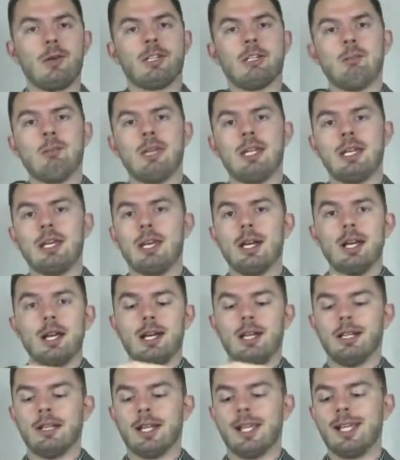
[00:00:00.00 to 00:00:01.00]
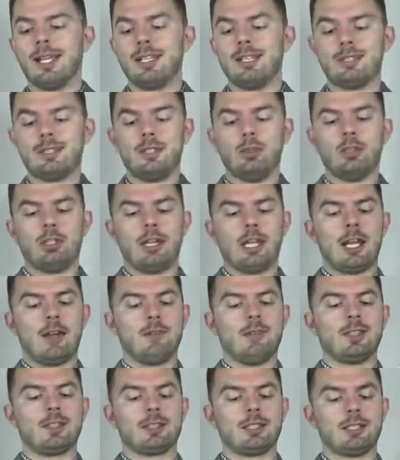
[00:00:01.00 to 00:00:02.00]
It can be a lace. You can have
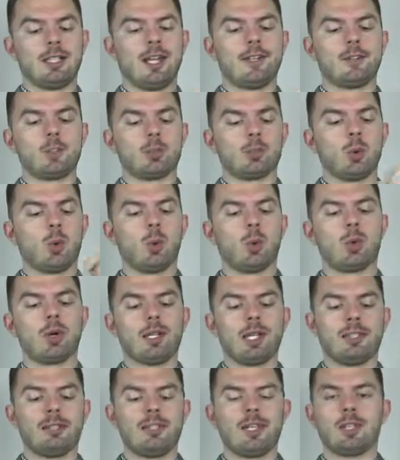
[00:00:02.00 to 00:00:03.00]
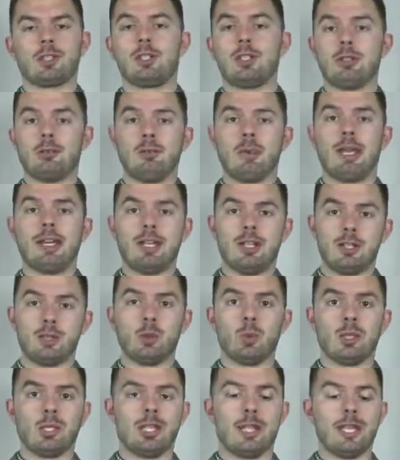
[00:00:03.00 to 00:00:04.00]
this leather cord that's actually made
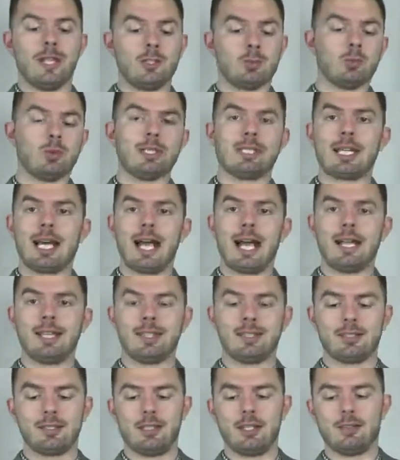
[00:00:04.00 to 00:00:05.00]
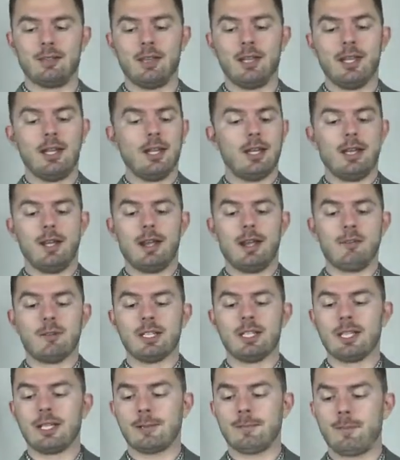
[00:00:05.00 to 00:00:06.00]
into a lace with eyelets and
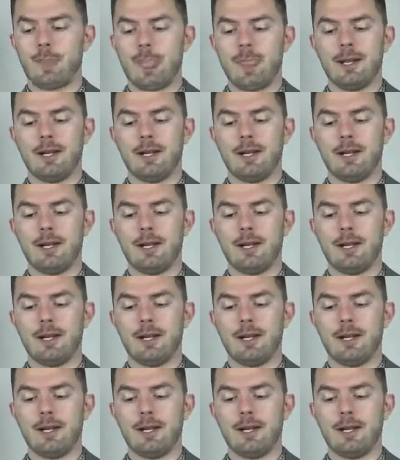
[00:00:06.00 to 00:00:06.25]
everything.